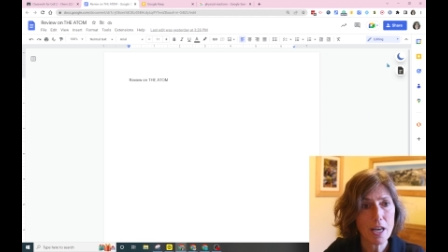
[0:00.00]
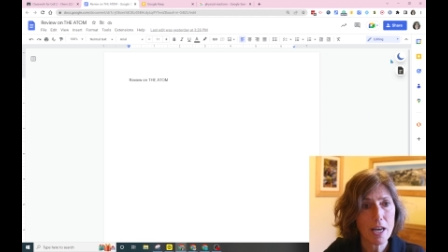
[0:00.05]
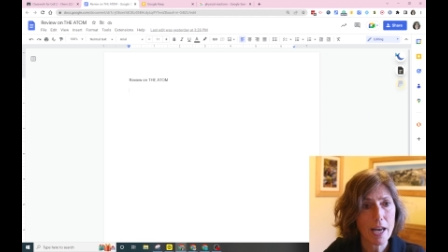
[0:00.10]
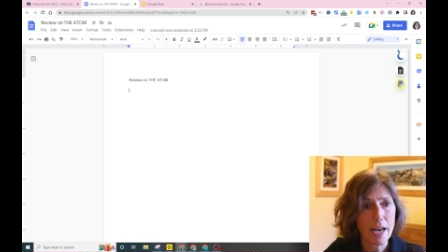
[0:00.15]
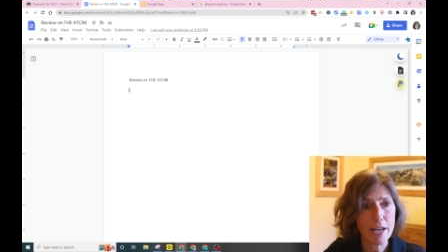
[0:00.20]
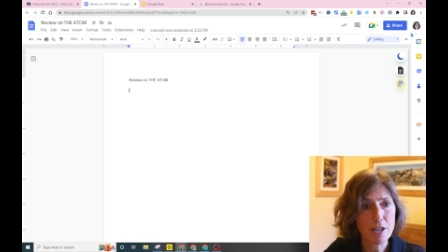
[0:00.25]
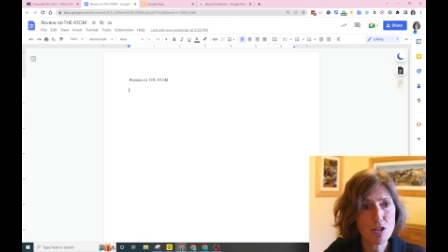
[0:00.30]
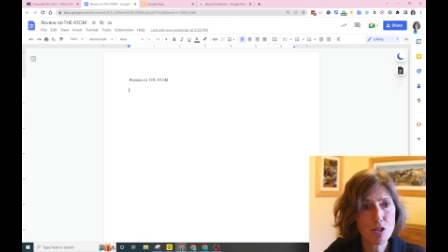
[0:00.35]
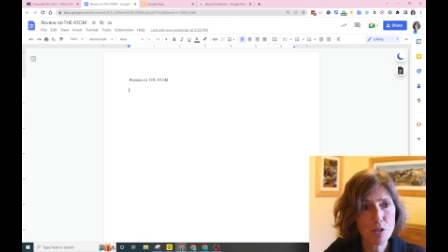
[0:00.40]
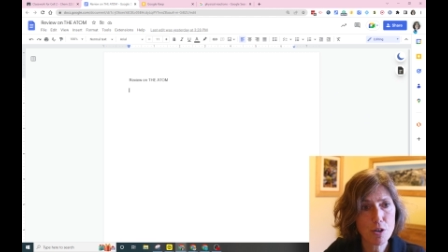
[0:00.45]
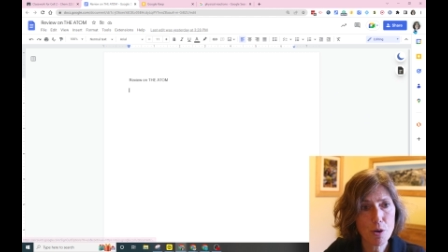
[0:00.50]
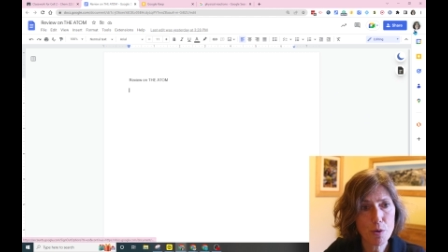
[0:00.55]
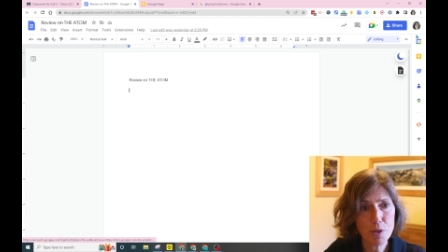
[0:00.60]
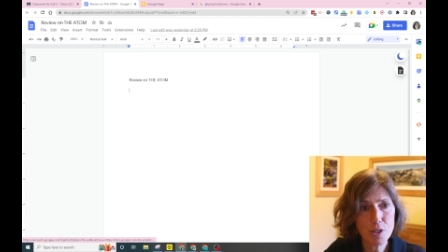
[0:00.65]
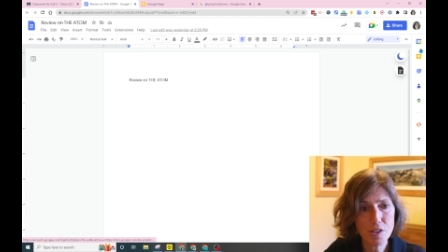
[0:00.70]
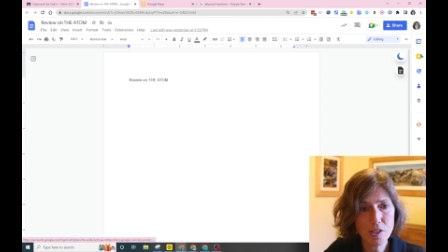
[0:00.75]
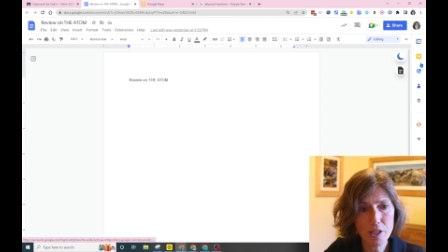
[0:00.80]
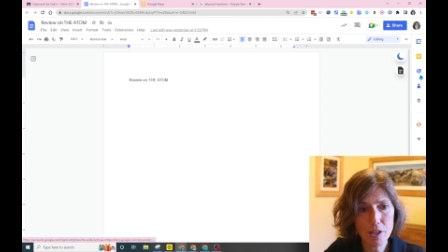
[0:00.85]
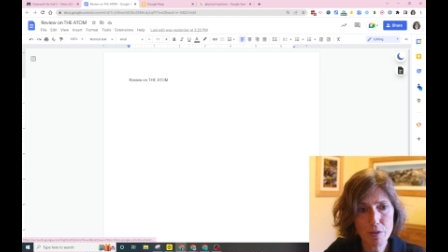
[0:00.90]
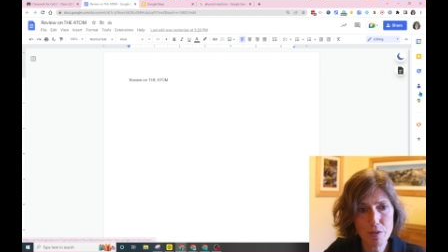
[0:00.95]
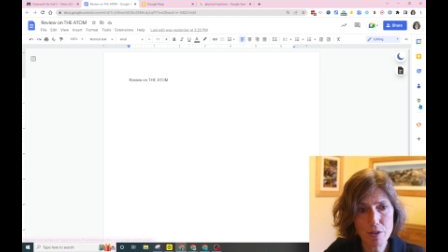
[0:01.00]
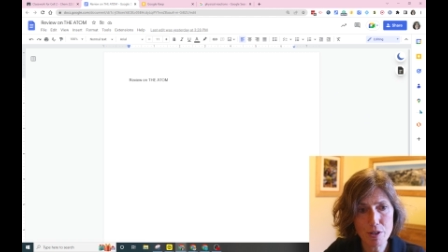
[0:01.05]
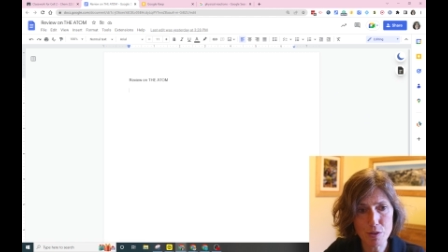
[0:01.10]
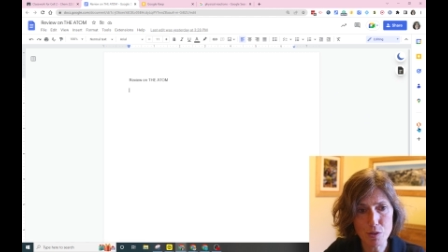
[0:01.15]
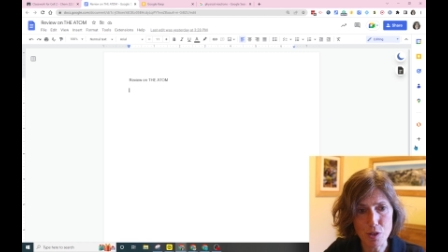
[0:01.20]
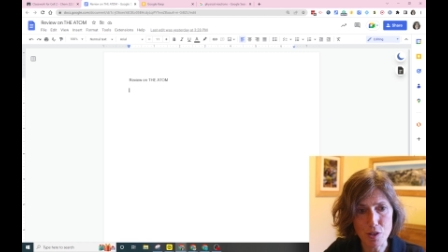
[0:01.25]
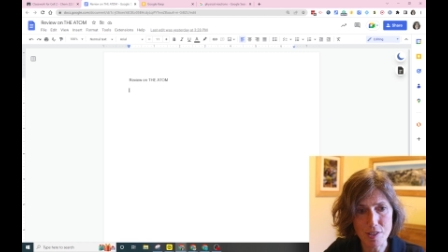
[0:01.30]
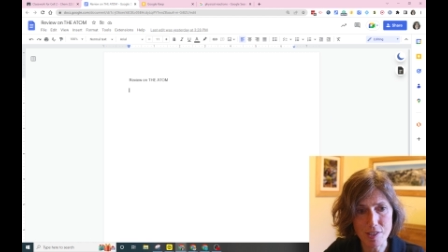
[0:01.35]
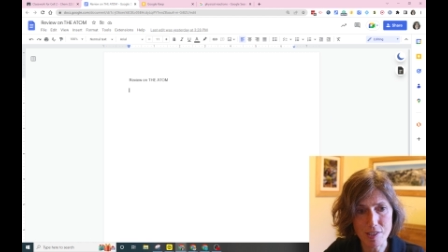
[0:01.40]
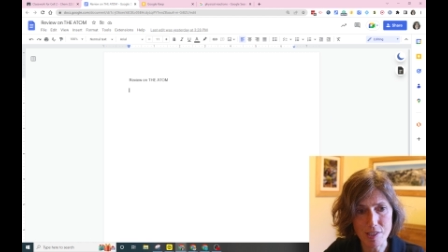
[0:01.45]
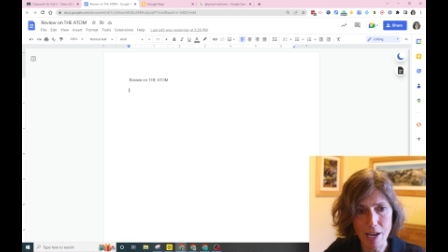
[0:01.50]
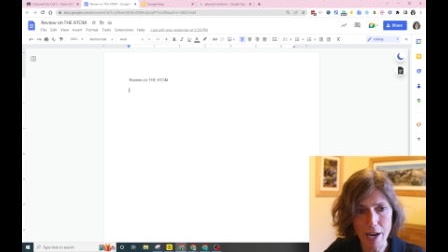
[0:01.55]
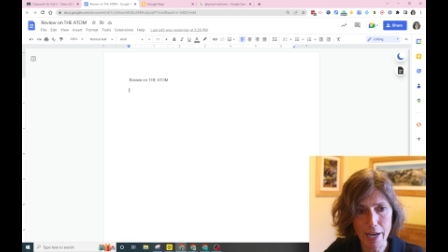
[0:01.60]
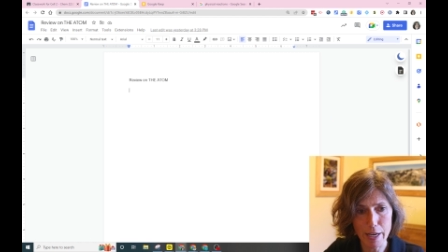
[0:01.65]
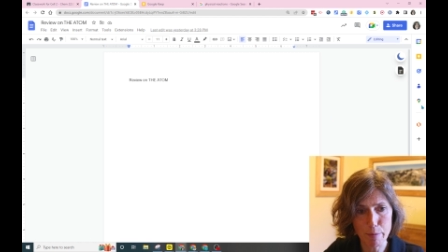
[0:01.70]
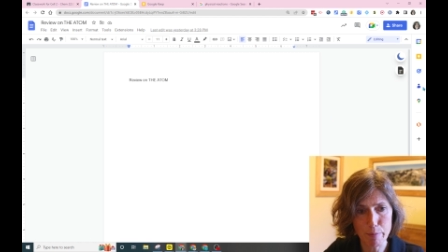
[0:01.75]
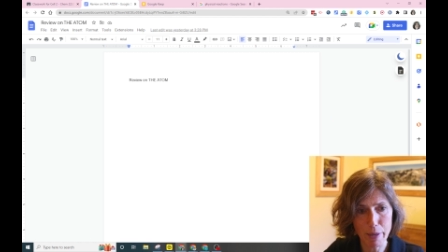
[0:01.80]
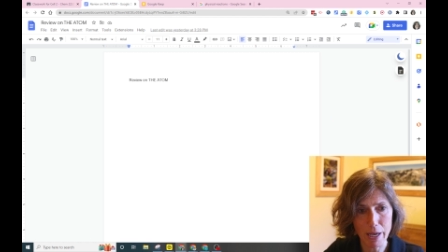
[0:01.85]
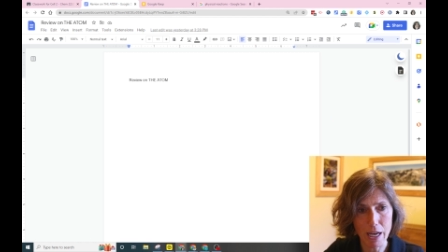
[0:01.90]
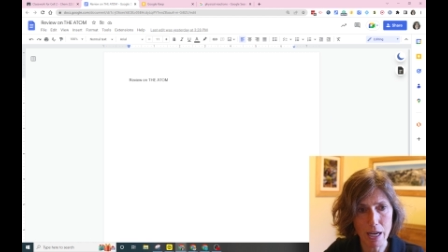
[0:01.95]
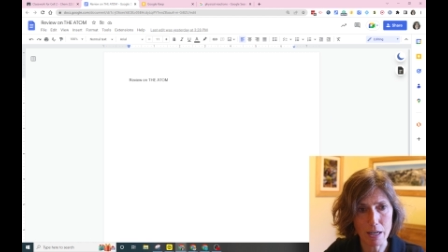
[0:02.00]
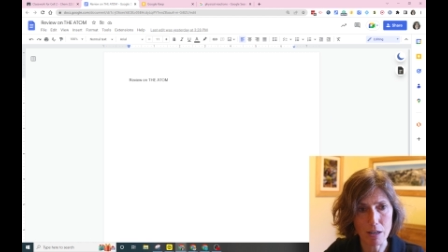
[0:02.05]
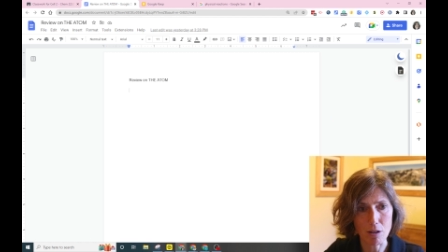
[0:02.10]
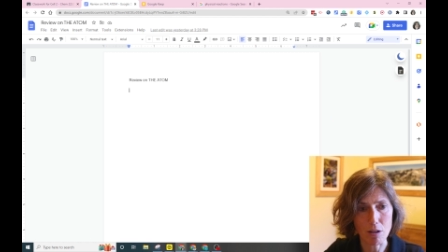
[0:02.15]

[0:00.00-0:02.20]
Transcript: As you notice here, there's a side panel.